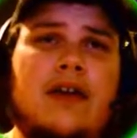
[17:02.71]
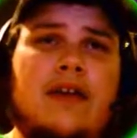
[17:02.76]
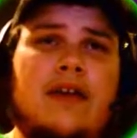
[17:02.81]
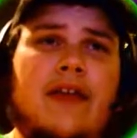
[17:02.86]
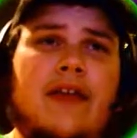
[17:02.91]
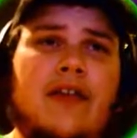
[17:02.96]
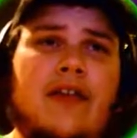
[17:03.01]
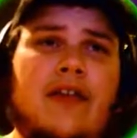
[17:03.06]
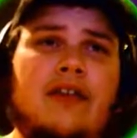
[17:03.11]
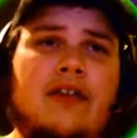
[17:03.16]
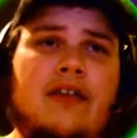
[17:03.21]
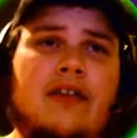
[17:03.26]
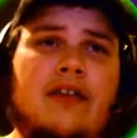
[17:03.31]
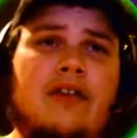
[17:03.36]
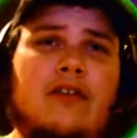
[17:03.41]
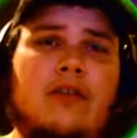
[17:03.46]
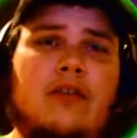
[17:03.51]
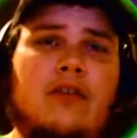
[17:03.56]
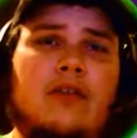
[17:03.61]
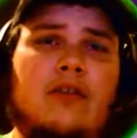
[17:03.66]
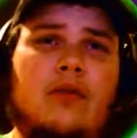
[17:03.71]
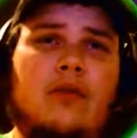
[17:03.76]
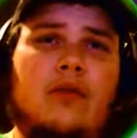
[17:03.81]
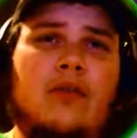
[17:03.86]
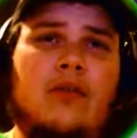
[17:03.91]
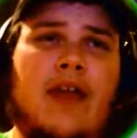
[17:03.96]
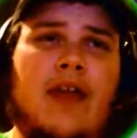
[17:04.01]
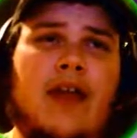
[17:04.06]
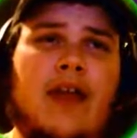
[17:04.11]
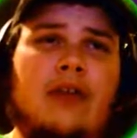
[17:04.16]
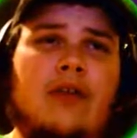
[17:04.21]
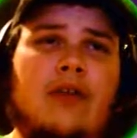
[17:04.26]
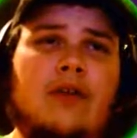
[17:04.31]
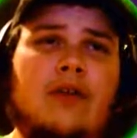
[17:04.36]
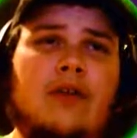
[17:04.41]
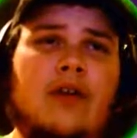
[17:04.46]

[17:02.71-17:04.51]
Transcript: That's a 2 down.